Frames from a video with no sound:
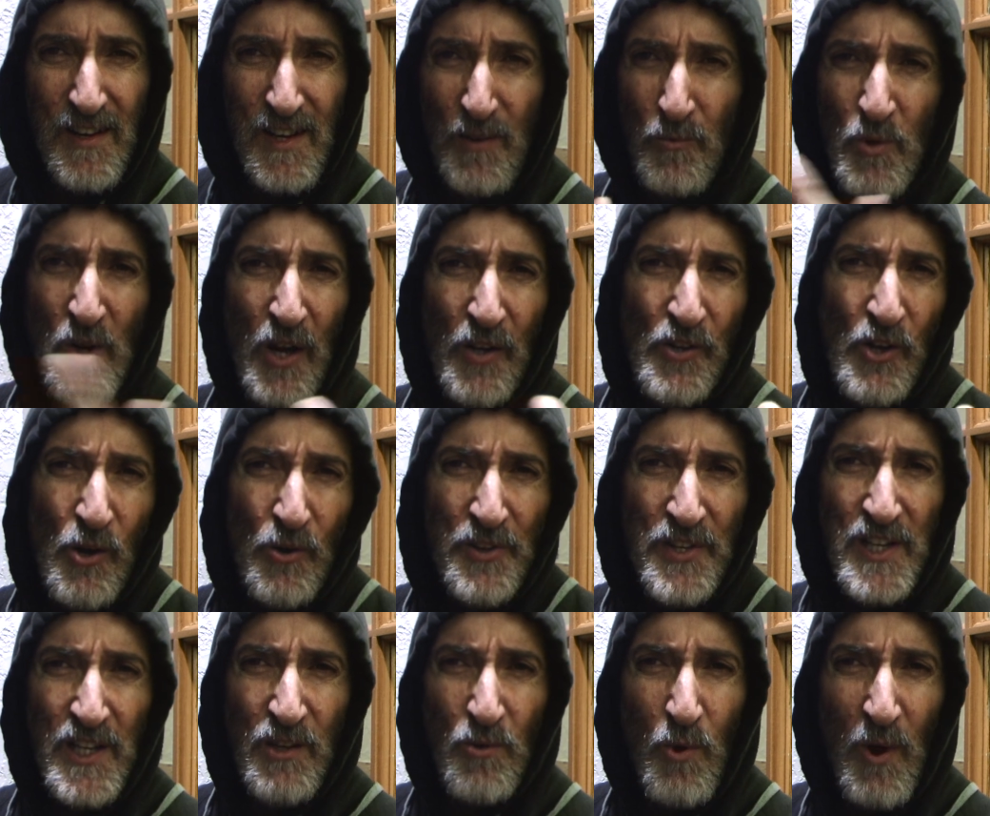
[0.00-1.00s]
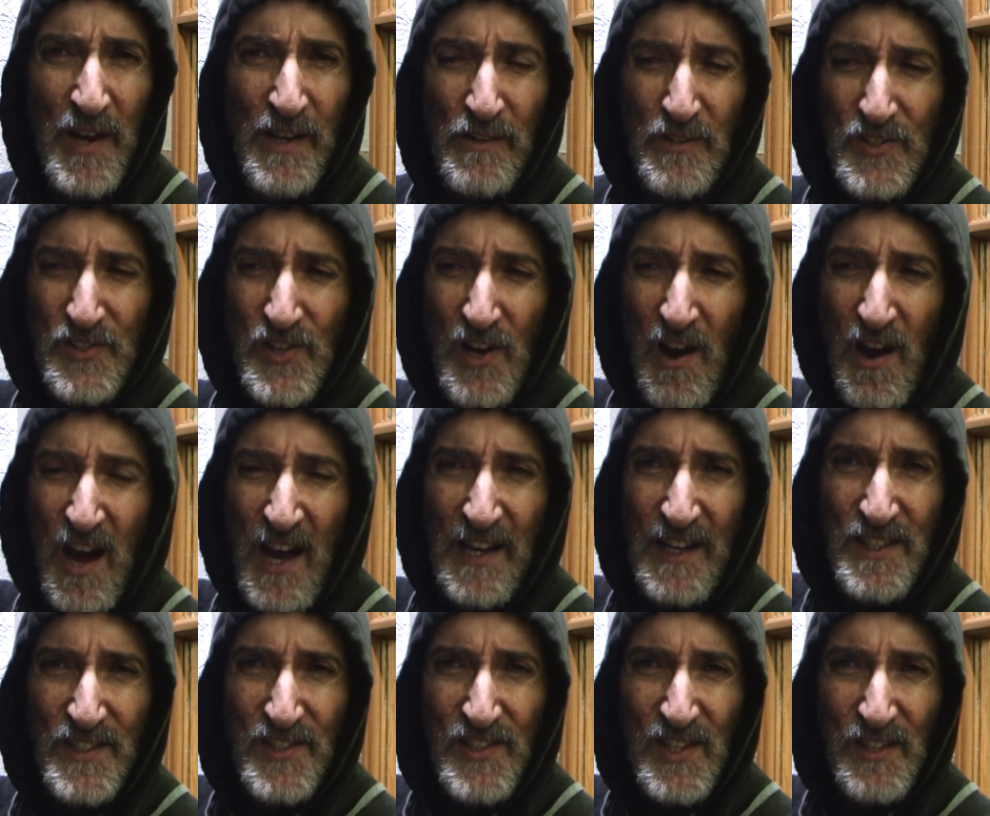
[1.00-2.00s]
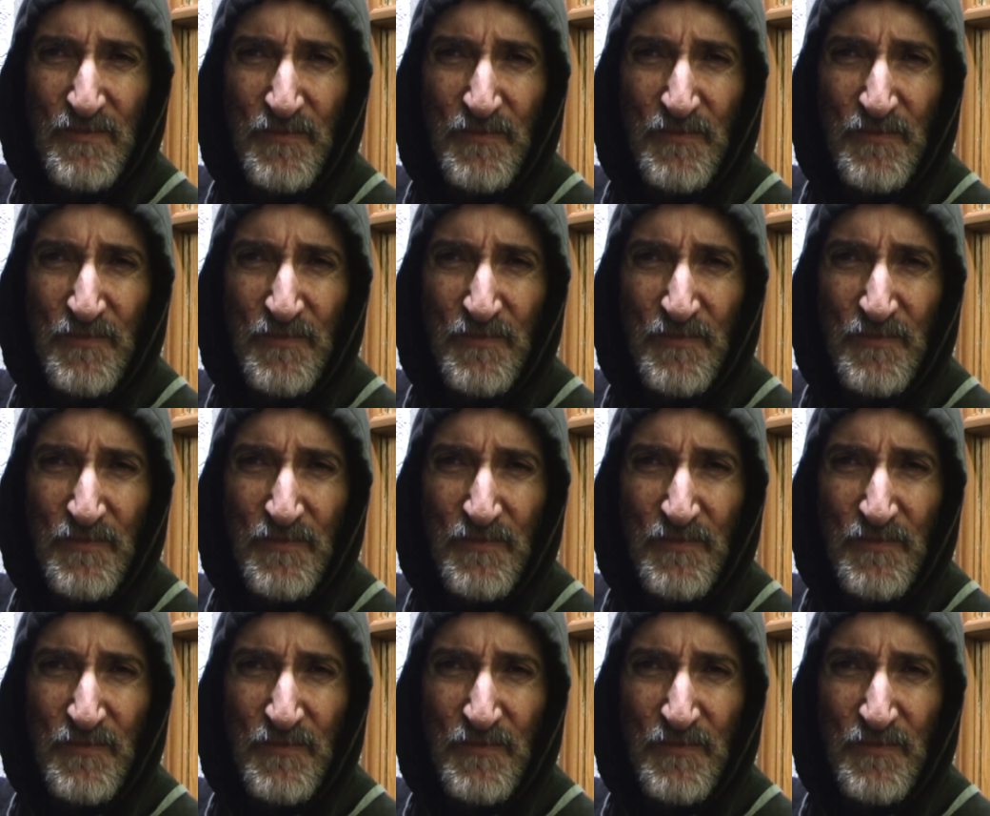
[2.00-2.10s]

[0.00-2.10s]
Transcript: And we all know the equator is the hottest.